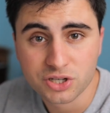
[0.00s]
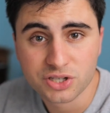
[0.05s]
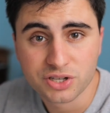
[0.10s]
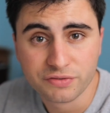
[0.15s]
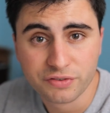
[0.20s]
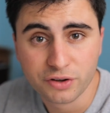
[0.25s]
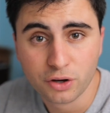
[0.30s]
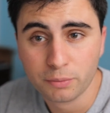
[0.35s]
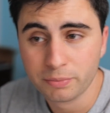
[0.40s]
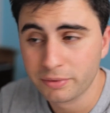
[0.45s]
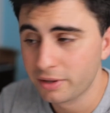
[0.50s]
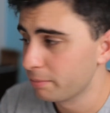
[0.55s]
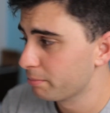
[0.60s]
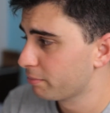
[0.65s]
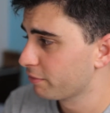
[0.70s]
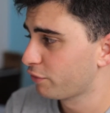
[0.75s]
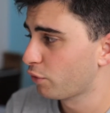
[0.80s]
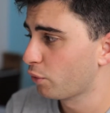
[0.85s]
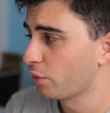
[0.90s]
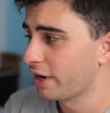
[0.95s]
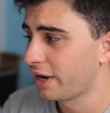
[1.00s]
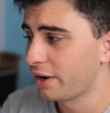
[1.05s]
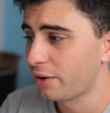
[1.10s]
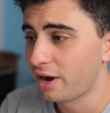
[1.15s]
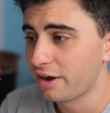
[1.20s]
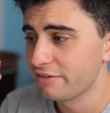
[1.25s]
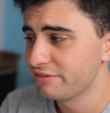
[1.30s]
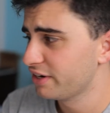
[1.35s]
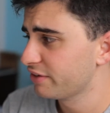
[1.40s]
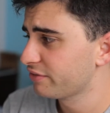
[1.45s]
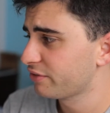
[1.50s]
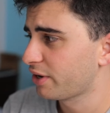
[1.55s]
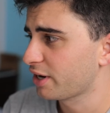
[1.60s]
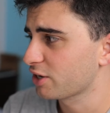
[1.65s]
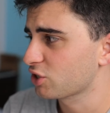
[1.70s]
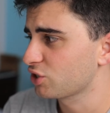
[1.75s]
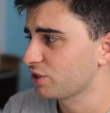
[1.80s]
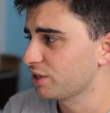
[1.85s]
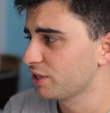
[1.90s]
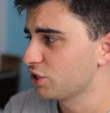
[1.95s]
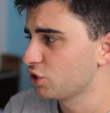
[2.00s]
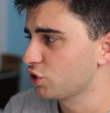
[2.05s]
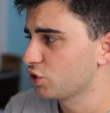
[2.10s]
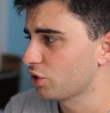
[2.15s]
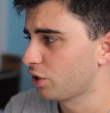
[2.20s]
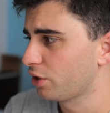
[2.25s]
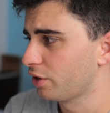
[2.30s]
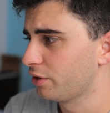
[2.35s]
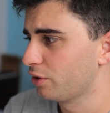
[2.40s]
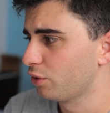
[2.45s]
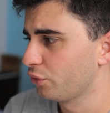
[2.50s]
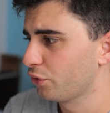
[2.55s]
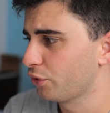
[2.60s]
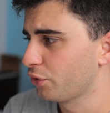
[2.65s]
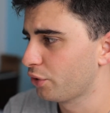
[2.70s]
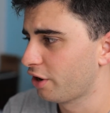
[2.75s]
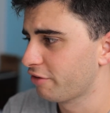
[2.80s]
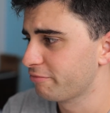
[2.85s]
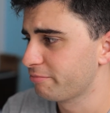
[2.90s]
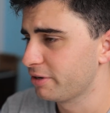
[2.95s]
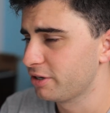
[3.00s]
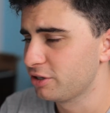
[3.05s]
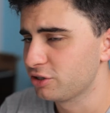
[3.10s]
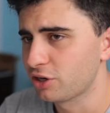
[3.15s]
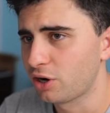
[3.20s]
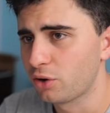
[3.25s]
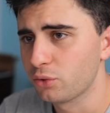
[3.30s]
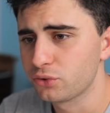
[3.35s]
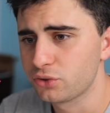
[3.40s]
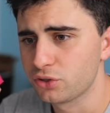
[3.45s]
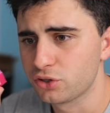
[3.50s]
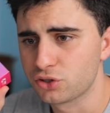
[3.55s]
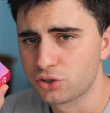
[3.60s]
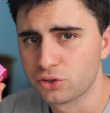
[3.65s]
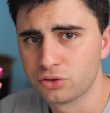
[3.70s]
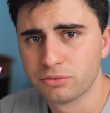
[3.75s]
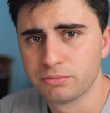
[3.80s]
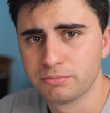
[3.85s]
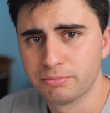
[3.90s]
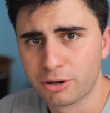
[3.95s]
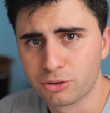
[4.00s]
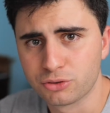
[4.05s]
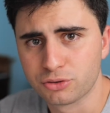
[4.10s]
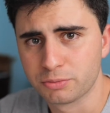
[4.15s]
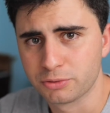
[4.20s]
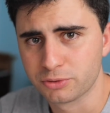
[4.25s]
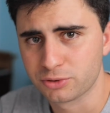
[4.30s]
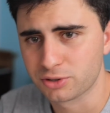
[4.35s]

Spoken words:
is a film that before now I've never actually shot, although I've been told to shoot multiple